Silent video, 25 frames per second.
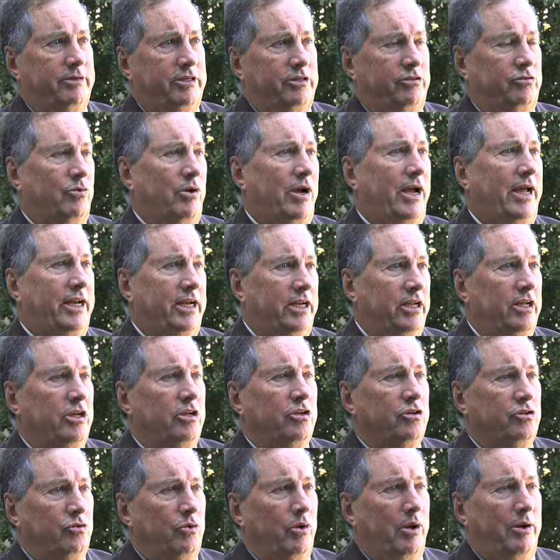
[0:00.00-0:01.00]
to try to
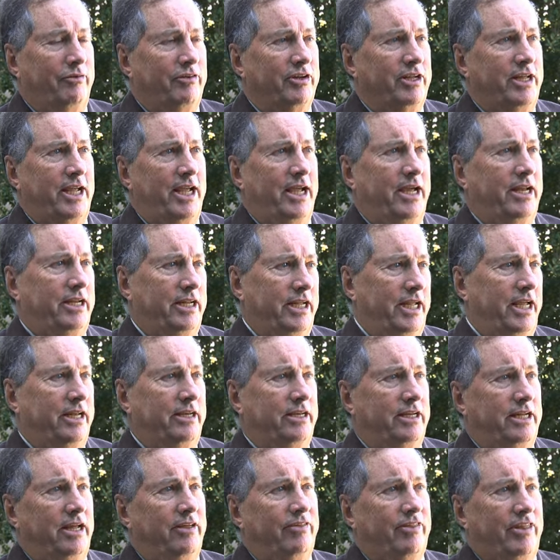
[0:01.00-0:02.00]
do whatever we can again
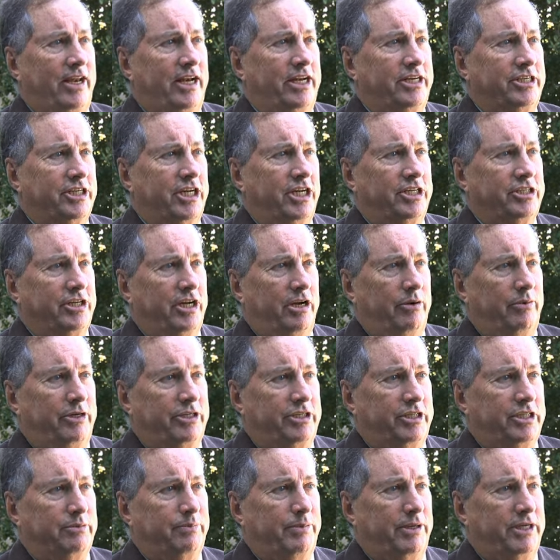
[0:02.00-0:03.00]
to get that education
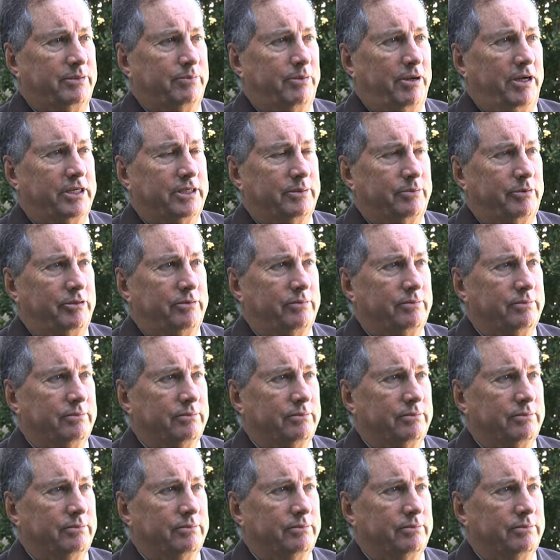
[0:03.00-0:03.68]
outreach as best possible.